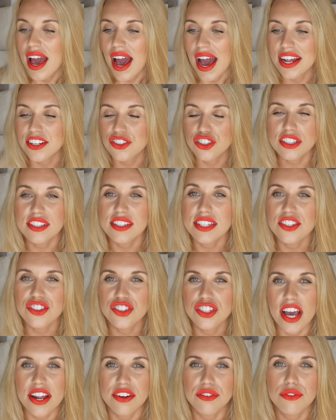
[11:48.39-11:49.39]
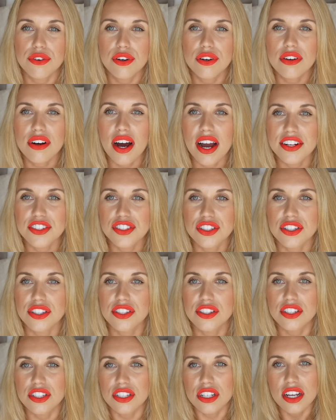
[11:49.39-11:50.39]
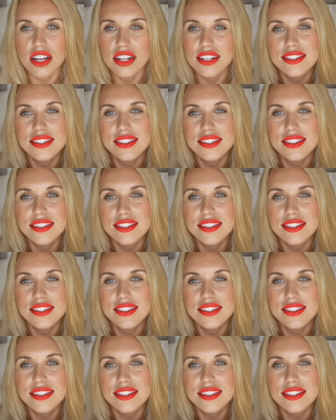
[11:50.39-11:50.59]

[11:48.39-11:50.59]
and just in general, I just